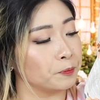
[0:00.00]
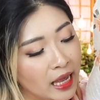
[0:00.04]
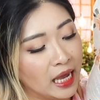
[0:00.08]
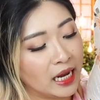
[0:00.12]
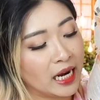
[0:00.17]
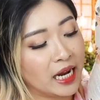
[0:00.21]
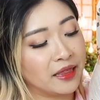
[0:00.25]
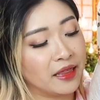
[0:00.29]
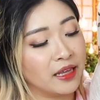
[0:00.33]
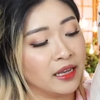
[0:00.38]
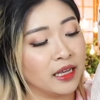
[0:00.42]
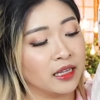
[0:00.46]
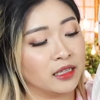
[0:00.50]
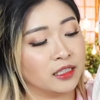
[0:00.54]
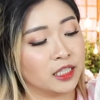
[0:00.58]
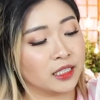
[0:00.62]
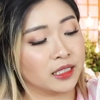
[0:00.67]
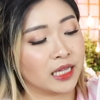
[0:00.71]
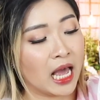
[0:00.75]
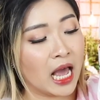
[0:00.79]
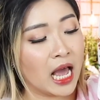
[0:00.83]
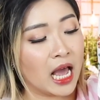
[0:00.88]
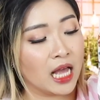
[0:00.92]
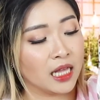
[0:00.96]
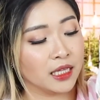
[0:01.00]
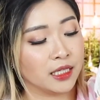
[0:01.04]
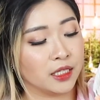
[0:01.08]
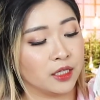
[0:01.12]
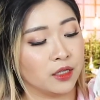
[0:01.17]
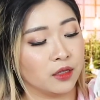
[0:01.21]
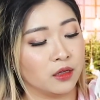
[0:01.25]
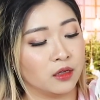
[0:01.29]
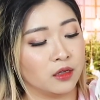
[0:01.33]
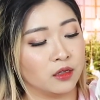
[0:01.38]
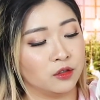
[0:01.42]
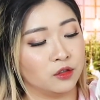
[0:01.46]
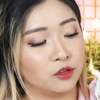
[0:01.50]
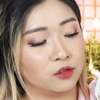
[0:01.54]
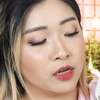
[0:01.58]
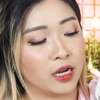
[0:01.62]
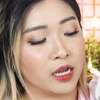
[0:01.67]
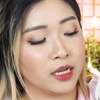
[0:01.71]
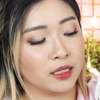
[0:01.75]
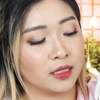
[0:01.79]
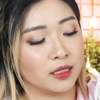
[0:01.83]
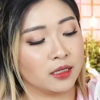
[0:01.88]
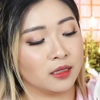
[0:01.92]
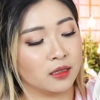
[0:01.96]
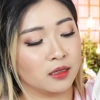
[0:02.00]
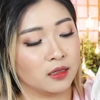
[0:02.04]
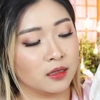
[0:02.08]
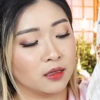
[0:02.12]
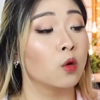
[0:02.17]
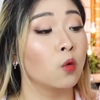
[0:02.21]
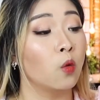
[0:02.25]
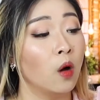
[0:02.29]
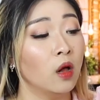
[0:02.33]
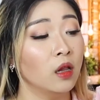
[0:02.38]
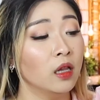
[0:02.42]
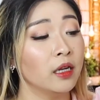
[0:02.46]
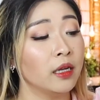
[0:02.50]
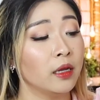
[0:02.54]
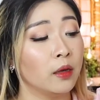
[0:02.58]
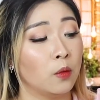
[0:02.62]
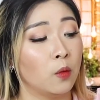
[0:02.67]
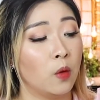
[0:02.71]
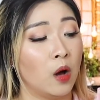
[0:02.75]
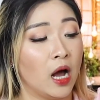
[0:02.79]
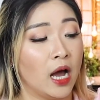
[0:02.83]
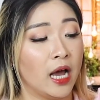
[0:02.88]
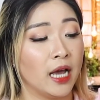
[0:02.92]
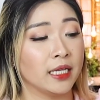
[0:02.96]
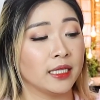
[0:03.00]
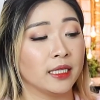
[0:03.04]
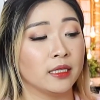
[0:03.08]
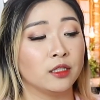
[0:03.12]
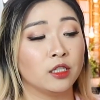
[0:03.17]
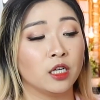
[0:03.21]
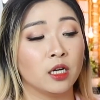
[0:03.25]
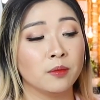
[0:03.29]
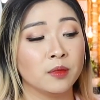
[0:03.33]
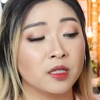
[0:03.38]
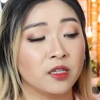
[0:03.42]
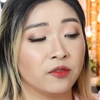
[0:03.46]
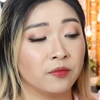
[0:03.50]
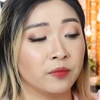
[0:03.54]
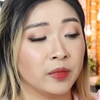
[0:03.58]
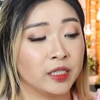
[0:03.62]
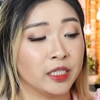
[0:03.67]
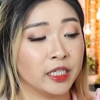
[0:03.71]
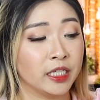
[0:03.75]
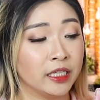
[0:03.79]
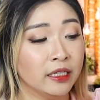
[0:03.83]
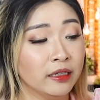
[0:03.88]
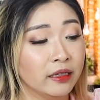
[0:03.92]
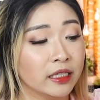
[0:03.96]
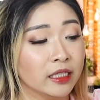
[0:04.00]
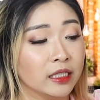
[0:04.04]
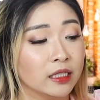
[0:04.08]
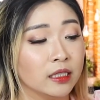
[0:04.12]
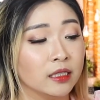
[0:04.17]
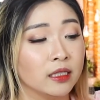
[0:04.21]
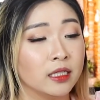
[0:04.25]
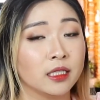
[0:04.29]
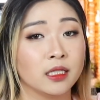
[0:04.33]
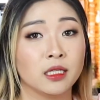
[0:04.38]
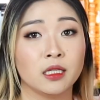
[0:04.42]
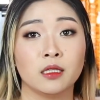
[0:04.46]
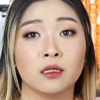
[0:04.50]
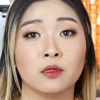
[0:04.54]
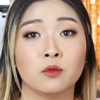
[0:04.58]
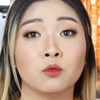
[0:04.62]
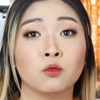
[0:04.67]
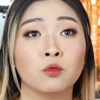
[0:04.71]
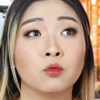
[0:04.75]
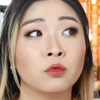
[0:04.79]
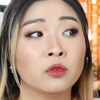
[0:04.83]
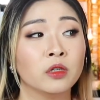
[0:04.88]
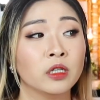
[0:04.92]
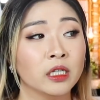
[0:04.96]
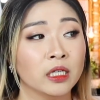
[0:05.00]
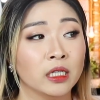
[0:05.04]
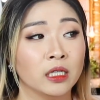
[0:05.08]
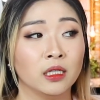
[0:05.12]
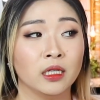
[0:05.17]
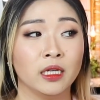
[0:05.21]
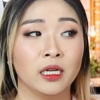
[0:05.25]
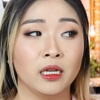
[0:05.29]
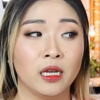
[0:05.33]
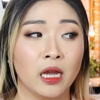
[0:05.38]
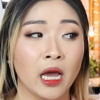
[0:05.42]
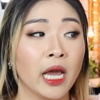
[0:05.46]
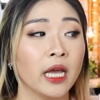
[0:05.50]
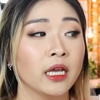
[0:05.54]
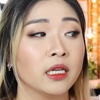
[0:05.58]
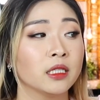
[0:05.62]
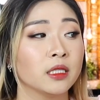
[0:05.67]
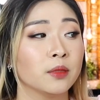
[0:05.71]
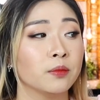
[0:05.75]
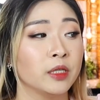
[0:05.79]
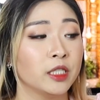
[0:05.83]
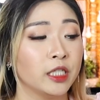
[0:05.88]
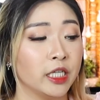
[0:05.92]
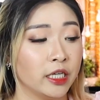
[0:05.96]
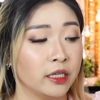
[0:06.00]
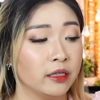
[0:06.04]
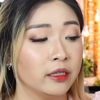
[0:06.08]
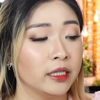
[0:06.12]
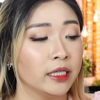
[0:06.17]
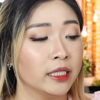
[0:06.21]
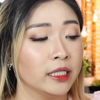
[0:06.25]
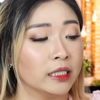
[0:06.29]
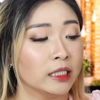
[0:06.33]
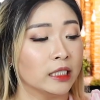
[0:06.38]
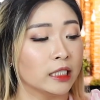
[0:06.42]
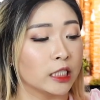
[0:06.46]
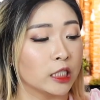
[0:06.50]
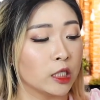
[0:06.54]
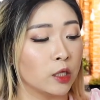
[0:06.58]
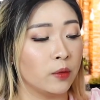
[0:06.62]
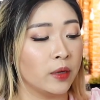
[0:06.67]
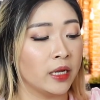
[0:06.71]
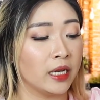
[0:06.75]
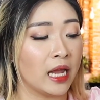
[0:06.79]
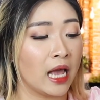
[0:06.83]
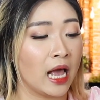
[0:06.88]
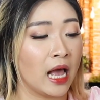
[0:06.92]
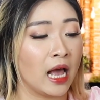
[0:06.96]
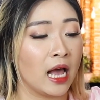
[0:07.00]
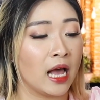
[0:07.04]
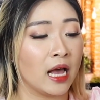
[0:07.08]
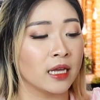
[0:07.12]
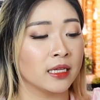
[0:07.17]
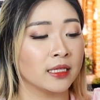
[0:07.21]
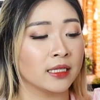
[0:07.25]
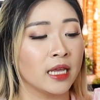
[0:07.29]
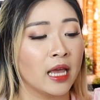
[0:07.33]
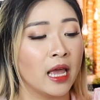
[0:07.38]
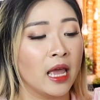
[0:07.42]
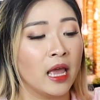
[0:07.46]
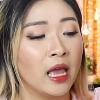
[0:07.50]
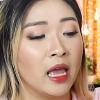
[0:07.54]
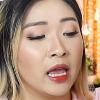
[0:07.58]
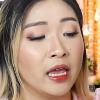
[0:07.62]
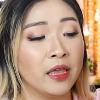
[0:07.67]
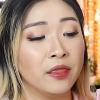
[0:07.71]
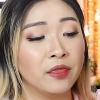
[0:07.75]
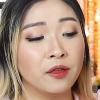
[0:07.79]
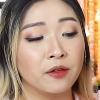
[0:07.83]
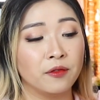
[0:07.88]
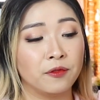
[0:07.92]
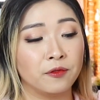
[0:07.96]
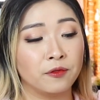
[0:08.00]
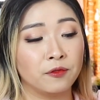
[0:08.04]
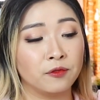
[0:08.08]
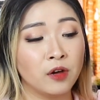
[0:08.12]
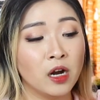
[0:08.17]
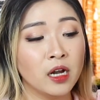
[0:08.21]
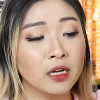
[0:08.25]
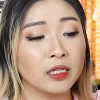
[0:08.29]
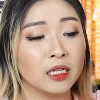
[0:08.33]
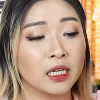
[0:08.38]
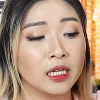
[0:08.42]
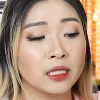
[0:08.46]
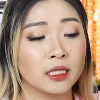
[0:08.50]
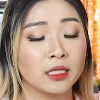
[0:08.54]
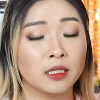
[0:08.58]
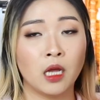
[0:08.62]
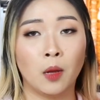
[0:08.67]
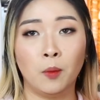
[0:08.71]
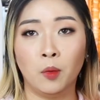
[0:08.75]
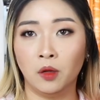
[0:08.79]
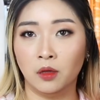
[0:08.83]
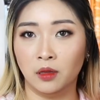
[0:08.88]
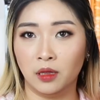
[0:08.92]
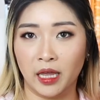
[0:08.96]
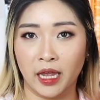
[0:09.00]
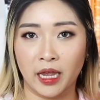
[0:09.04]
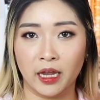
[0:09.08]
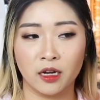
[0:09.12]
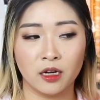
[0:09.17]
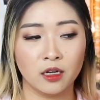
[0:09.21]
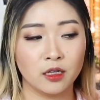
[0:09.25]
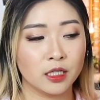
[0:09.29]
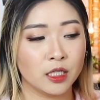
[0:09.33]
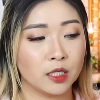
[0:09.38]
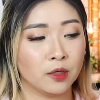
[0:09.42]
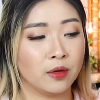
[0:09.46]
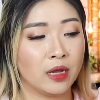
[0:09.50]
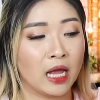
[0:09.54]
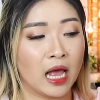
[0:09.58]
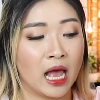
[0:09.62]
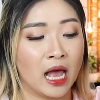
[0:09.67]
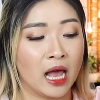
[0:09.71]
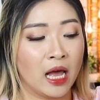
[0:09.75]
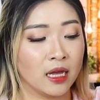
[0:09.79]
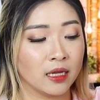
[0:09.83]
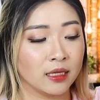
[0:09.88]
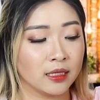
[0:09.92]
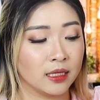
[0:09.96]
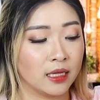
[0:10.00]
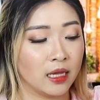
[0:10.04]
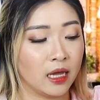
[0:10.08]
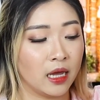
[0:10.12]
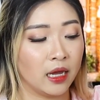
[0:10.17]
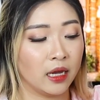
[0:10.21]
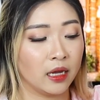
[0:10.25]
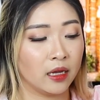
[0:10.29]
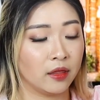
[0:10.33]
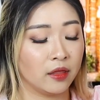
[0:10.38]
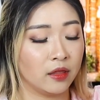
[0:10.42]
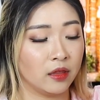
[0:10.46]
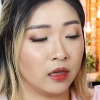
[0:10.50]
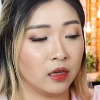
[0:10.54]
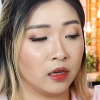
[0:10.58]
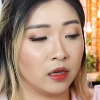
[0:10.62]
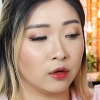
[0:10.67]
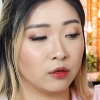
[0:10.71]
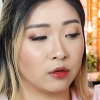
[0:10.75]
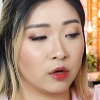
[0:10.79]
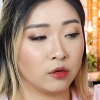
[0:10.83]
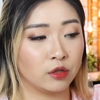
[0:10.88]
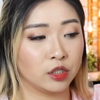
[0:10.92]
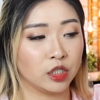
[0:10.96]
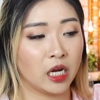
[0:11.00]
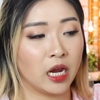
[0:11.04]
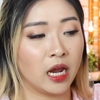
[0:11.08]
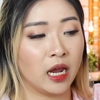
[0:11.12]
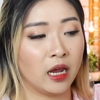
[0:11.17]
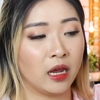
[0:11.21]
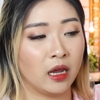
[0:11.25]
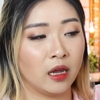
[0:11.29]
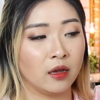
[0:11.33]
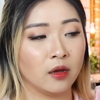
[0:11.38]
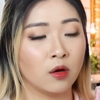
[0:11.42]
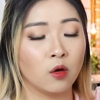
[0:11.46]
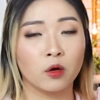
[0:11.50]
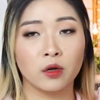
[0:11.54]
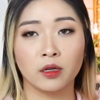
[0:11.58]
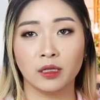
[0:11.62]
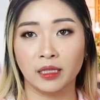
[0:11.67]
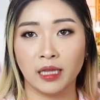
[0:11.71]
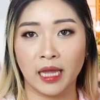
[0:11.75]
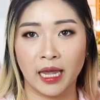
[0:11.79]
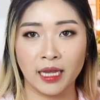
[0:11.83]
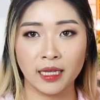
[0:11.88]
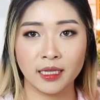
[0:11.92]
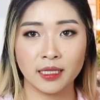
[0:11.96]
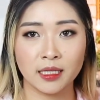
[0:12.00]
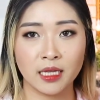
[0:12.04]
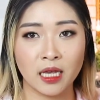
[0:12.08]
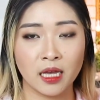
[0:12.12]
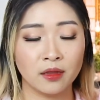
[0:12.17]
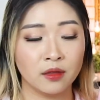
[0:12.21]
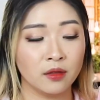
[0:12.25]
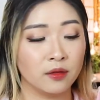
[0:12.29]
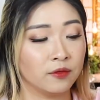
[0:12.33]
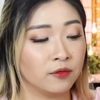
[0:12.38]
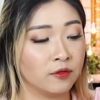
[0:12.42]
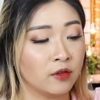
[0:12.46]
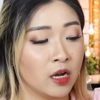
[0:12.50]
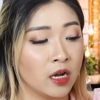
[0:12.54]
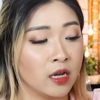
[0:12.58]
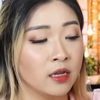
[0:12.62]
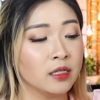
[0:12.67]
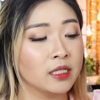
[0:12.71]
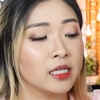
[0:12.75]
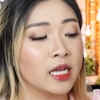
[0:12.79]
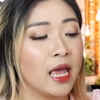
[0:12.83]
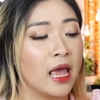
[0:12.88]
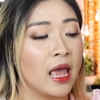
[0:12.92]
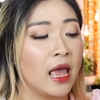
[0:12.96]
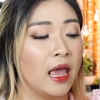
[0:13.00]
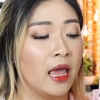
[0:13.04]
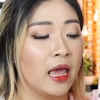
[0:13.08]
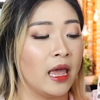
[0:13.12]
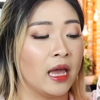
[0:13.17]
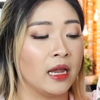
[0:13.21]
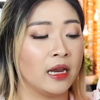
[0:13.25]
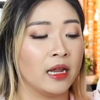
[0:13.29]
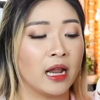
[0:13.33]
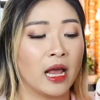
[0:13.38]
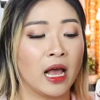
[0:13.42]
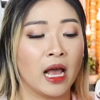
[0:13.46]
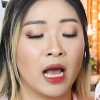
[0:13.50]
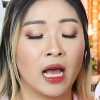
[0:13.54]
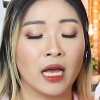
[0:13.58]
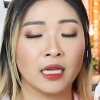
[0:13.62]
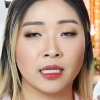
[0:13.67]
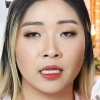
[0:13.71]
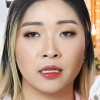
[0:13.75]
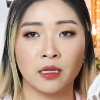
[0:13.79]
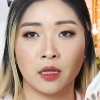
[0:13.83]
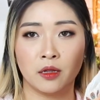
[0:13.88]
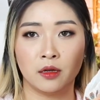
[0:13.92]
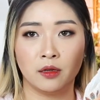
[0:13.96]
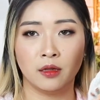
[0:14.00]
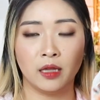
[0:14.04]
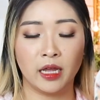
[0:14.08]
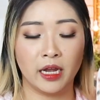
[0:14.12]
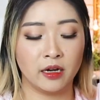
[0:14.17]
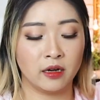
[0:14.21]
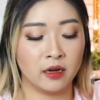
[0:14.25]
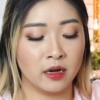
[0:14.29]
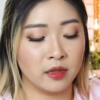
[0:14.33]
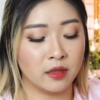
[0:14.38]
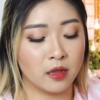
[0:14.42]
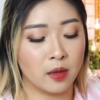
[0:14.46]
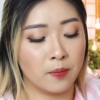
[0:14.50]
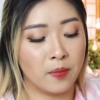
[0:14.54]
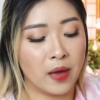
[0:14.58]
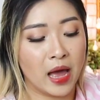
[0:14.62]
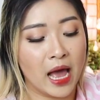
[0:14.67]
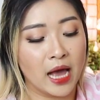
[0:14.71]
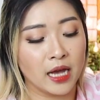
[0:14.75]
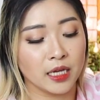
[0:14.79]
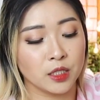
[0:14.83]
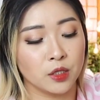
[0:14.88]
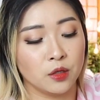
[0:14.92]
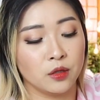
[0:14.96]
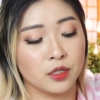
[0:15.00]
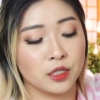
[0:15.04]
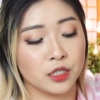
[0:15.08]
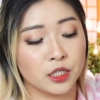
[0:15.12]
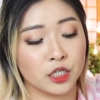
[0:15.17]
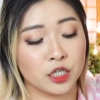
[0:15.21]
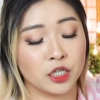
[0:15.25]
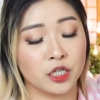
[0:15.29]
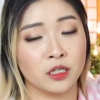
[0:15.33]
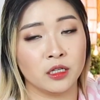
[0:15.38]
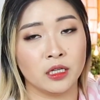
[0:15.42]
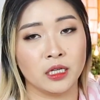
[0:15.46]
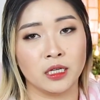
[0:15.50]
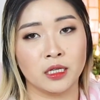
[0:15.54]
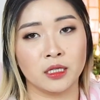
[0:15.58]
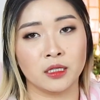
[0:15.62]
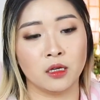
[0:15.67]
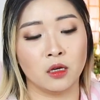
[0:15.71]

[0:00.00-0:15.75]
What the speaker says: And I think it just adds to the dress. Quality wise, in terms of material, this is really nice material. So it has, in the front, it's double layered. So it has like the crochet or lace at the front, and it has another layer in the back. So the skirt is